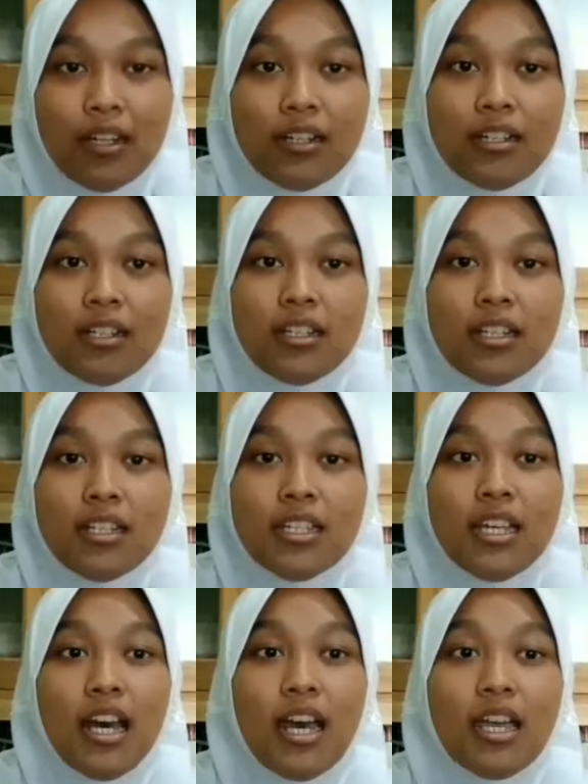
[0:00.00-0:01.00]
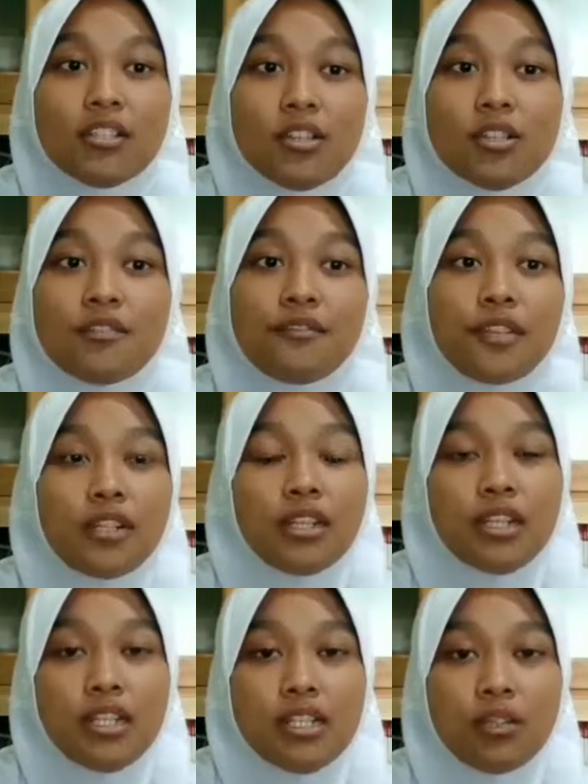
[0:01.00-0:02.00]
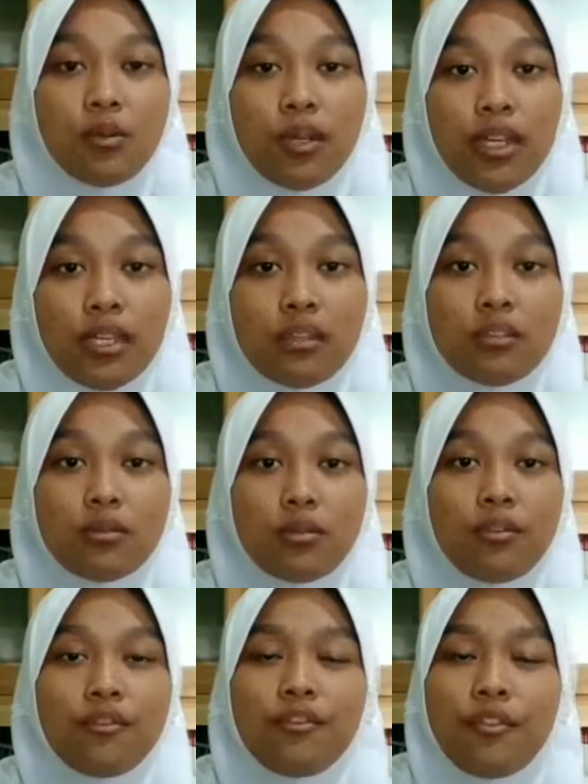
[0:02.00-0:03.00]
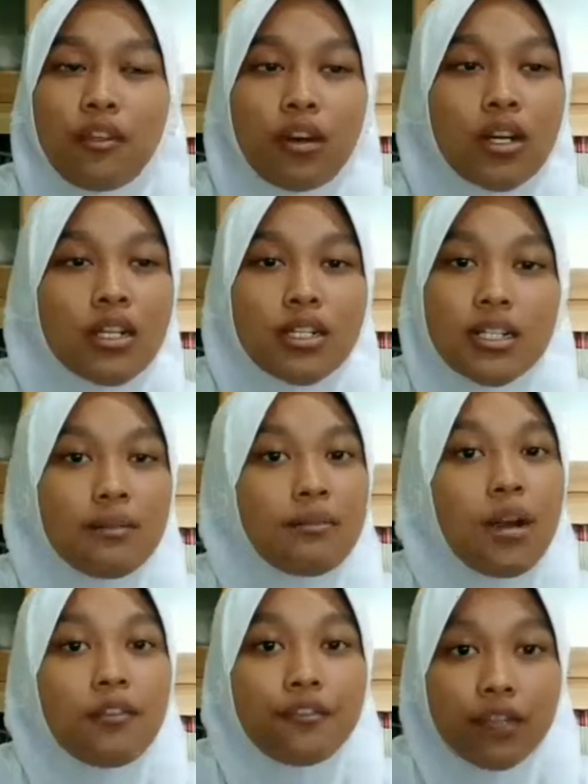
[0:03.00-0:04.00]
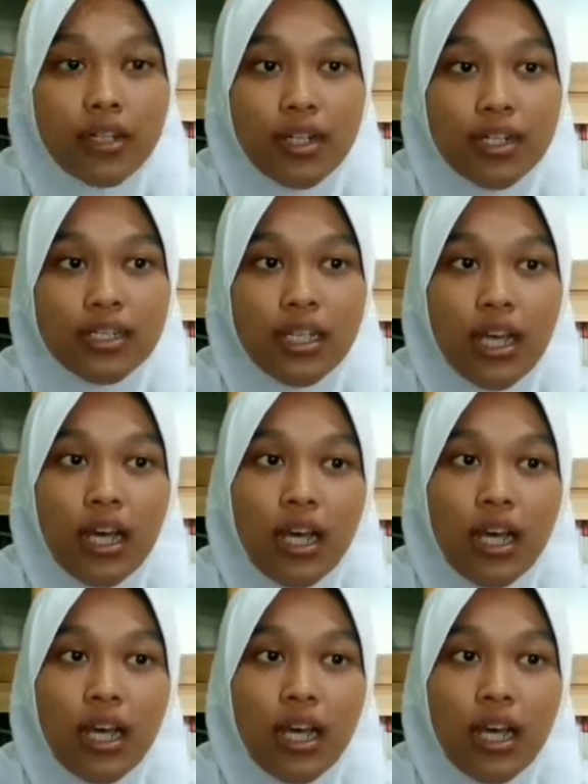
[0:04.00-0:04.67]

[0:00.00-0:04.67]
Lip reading: The exosphere is located too far above Earth